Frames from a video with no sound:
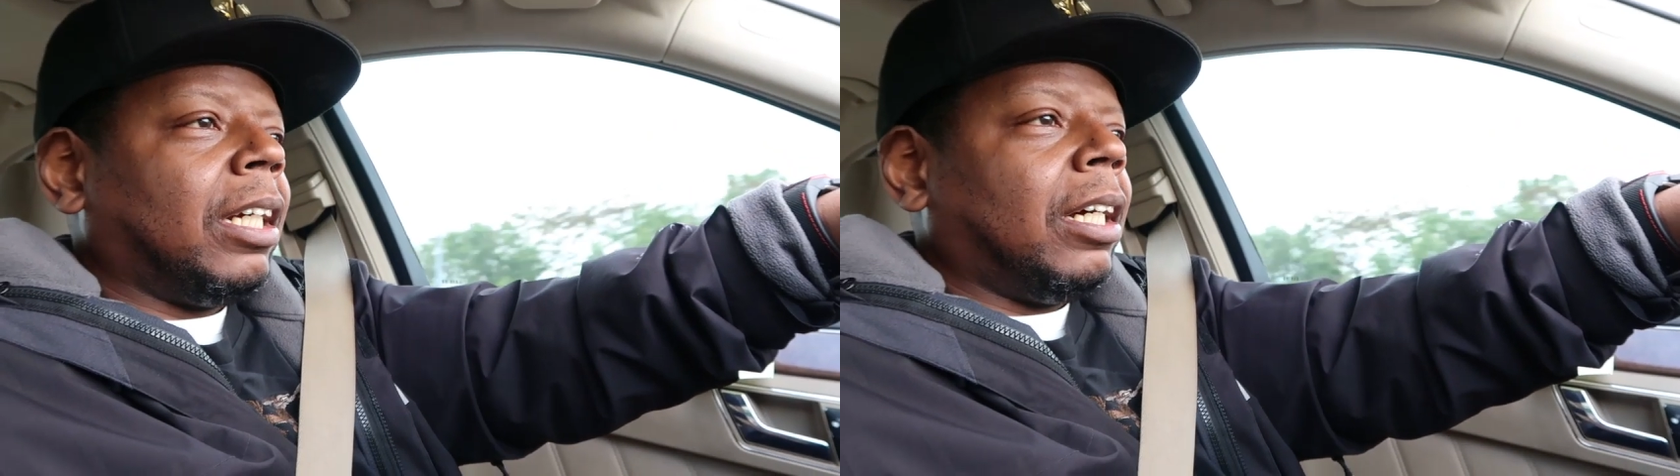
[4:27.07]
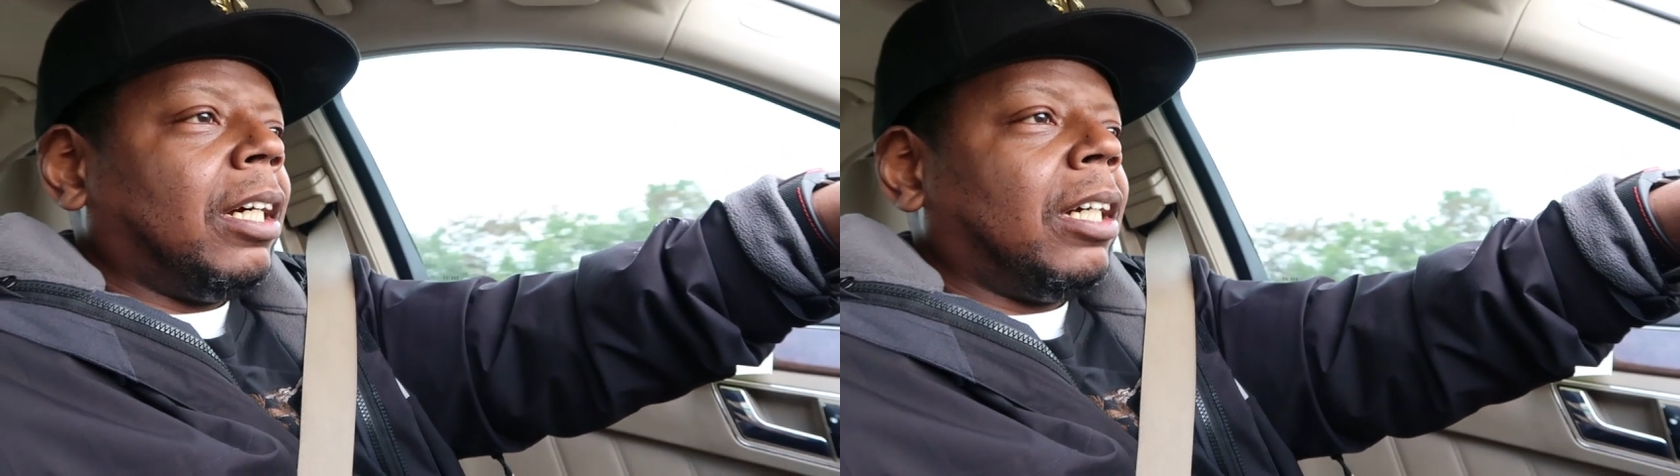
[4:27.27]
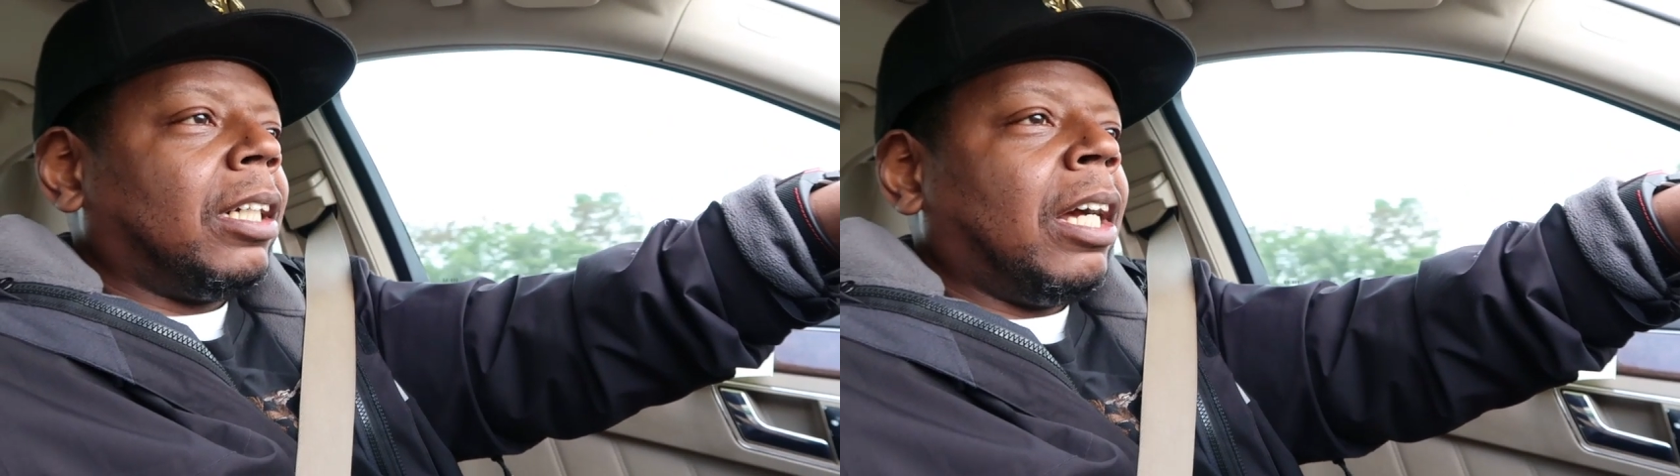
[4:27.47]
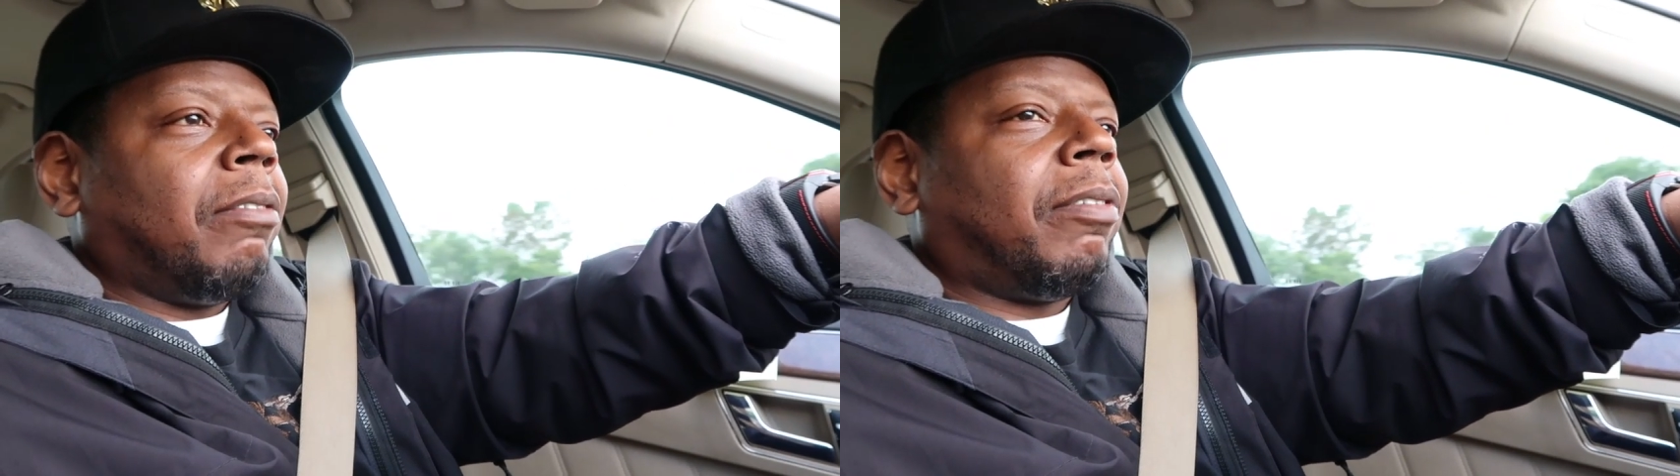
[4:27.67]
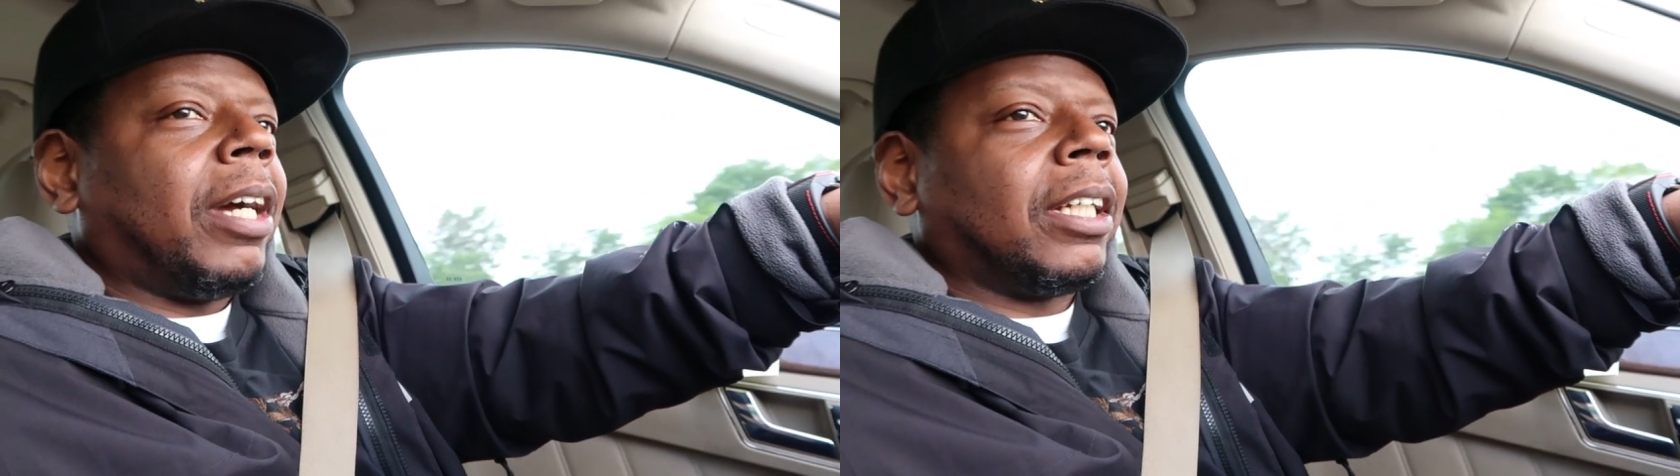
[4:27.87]
a
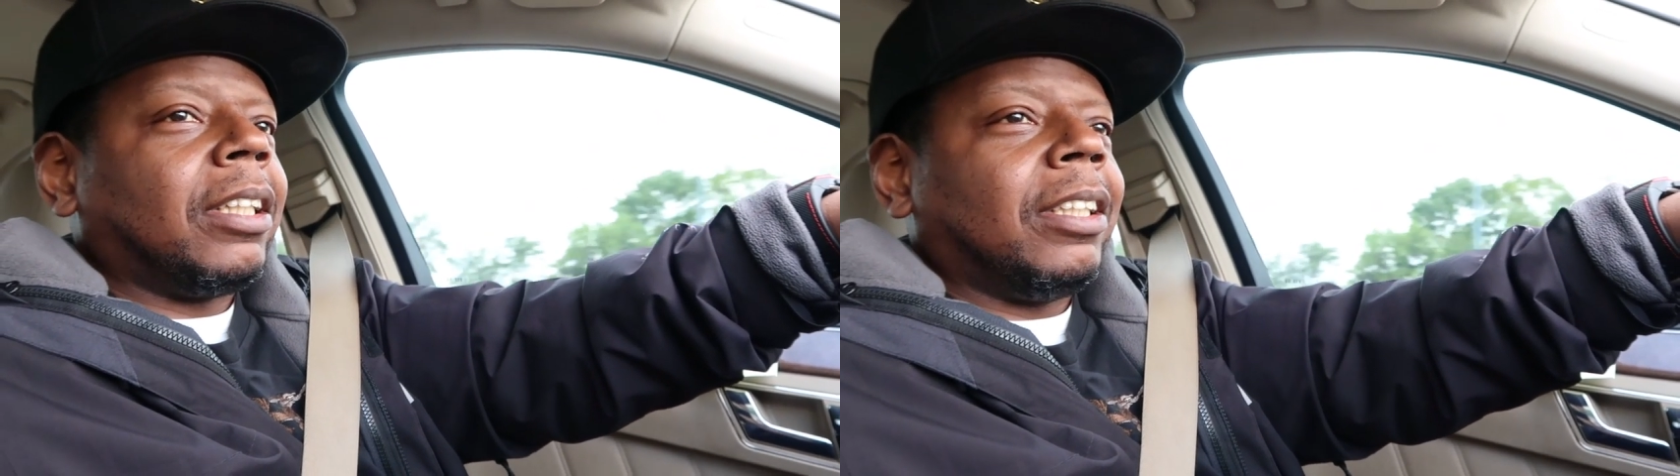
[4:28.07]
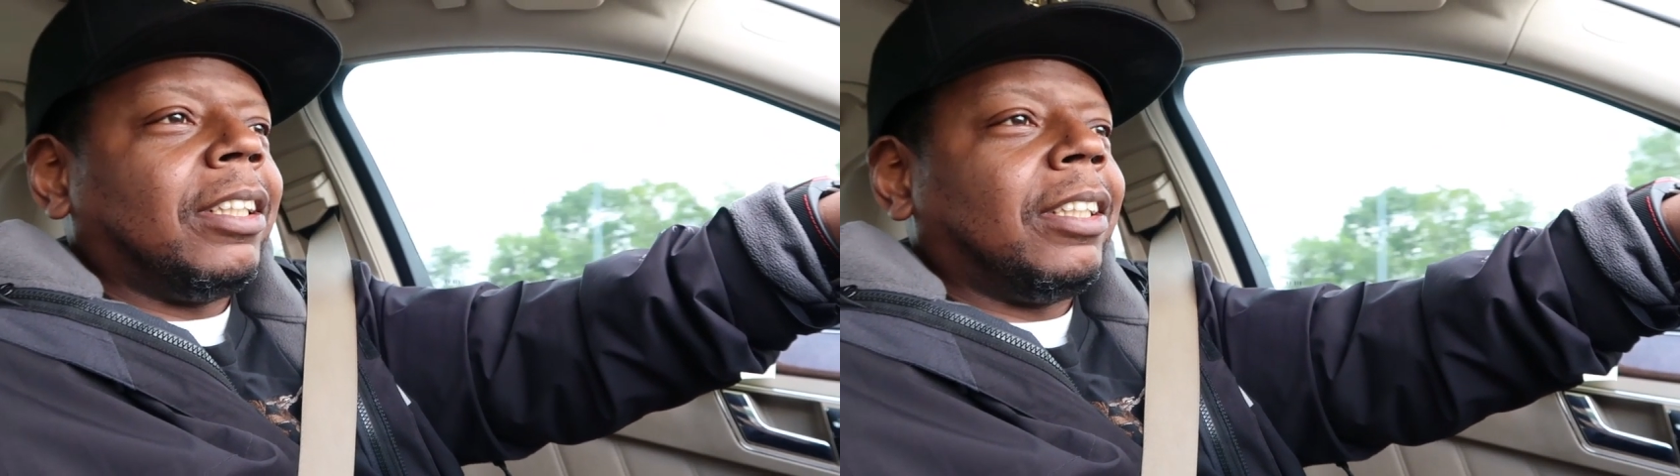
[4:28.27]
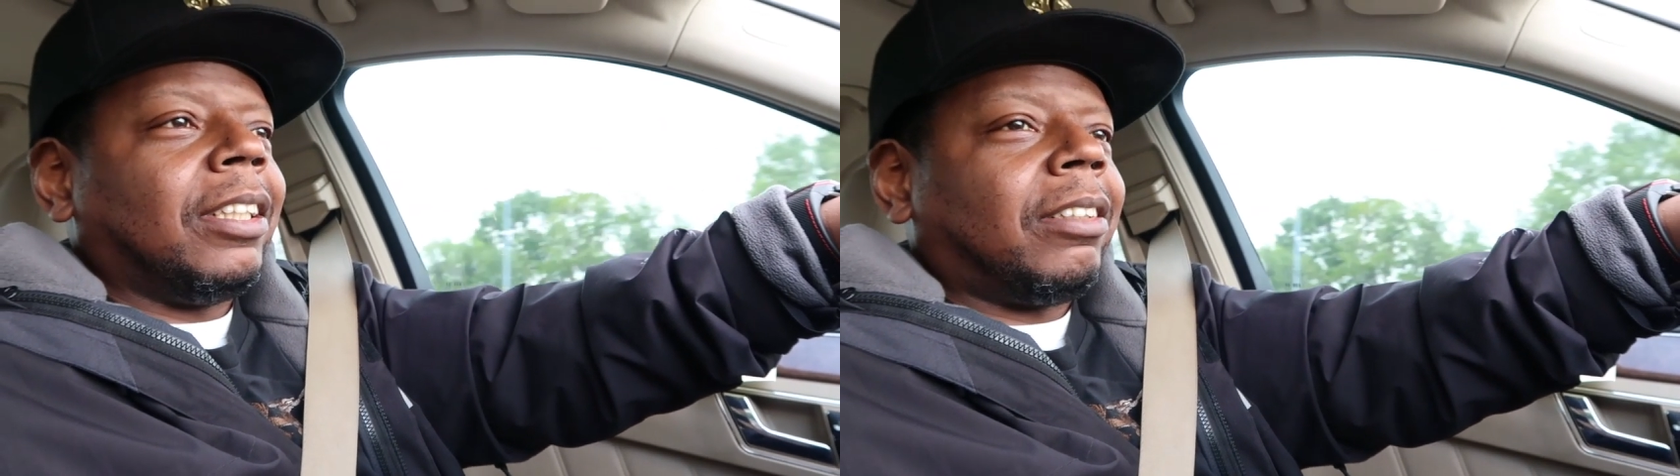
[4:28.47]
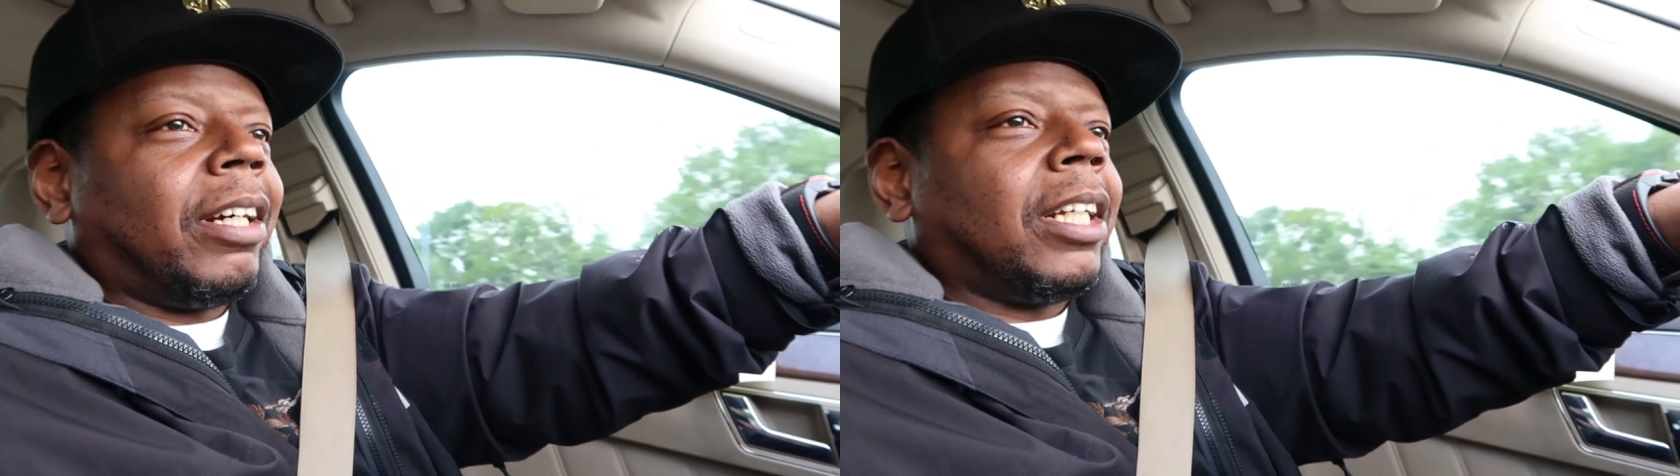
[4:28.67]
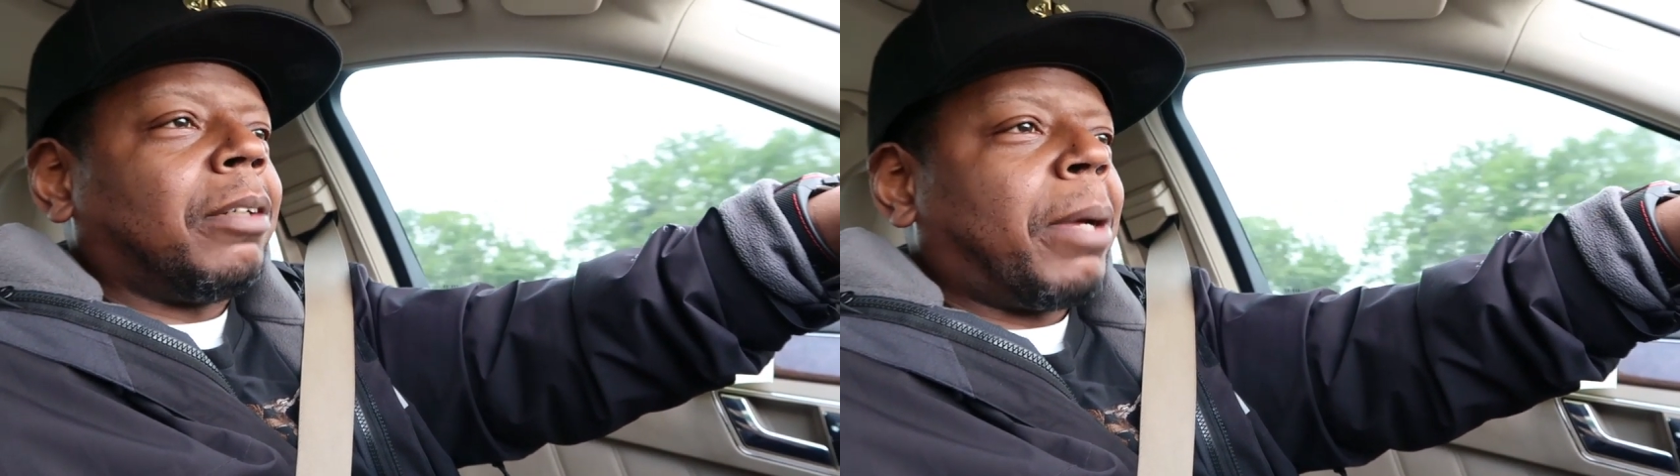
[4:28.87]
gunfight,
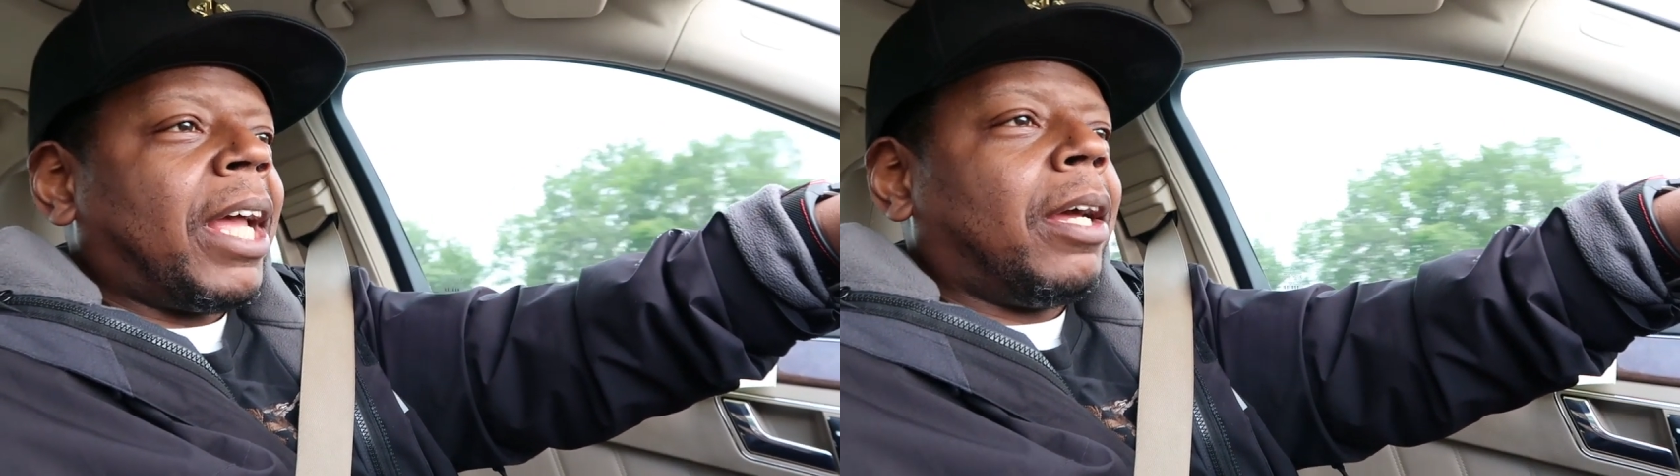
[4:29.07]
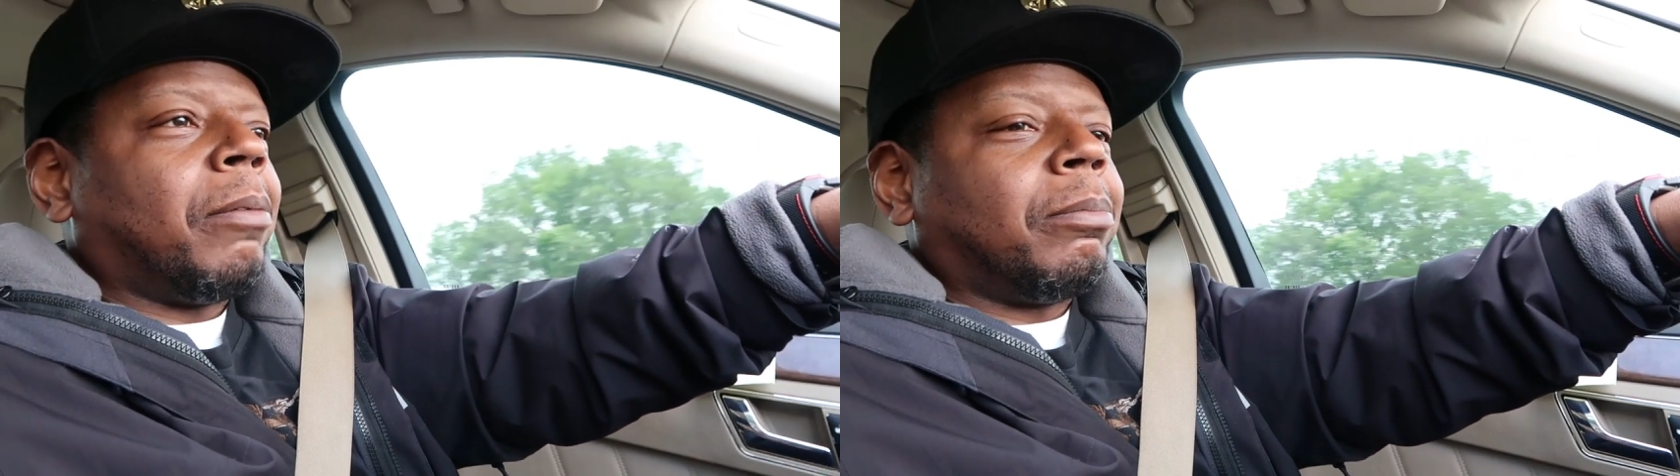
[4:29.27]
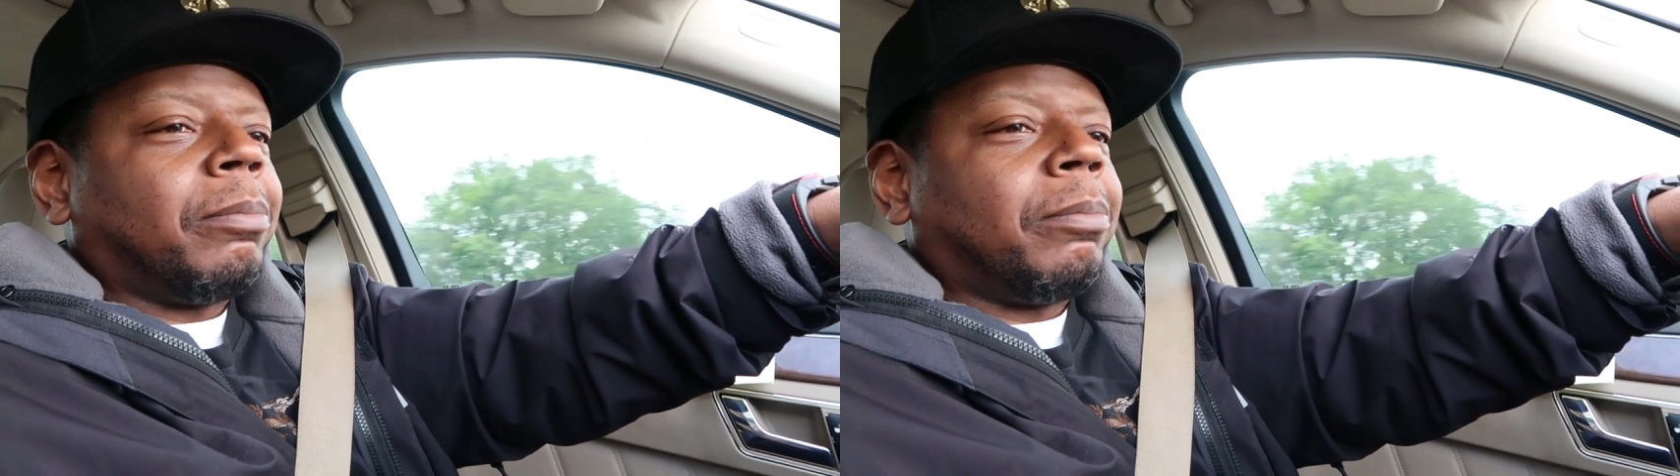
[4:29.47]
straight, bam.